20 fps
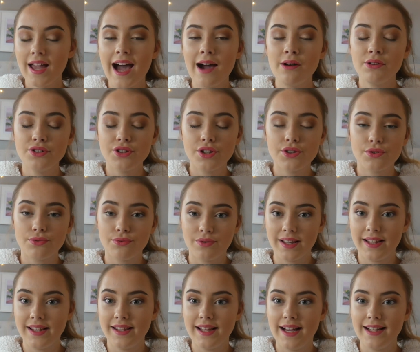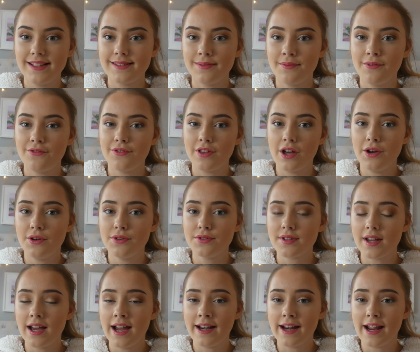I would just really like some of
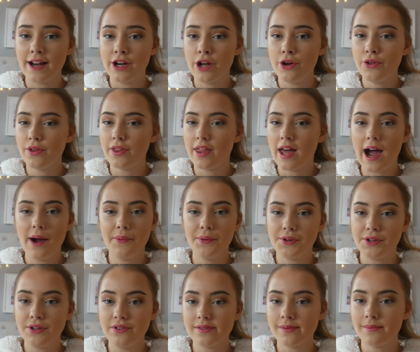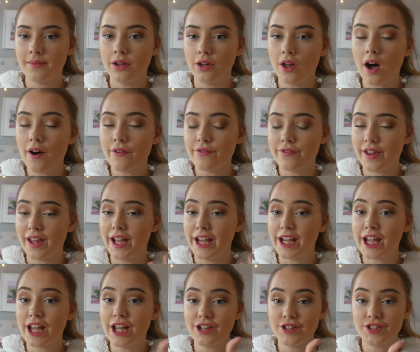those and I know that I would use them a lot for
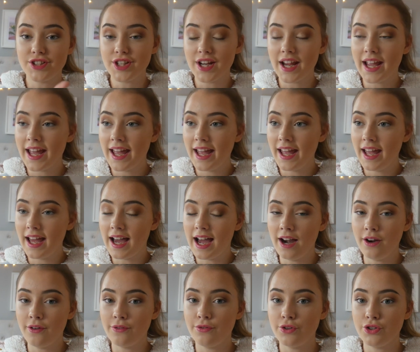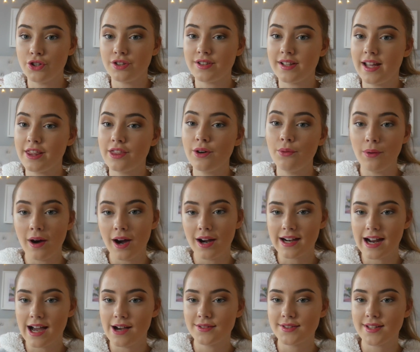like a cheer and for just like the
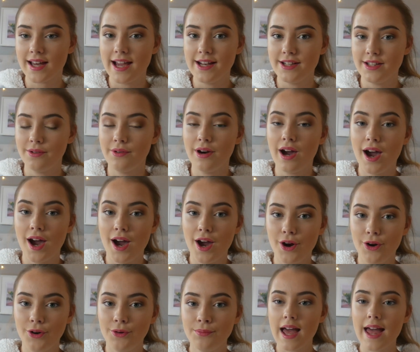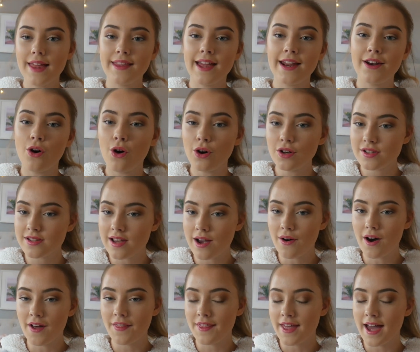workouts that I do at home. And then
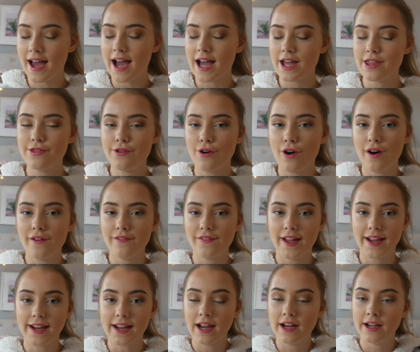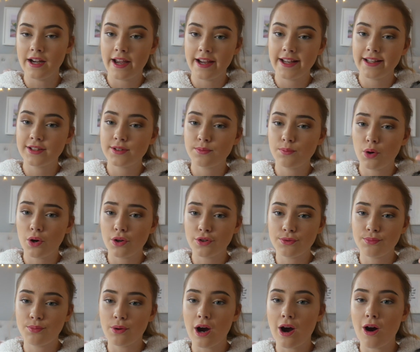also on that I thought of like a Nike
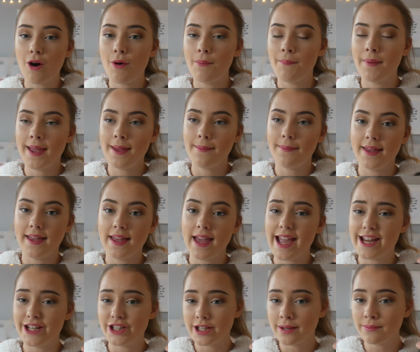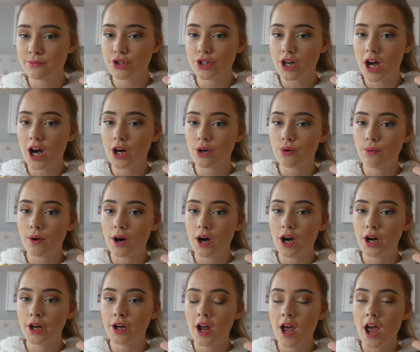sports bra or maybe a Gymshark
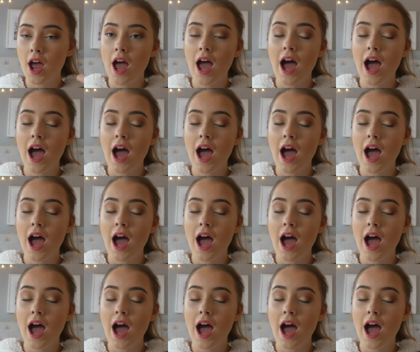one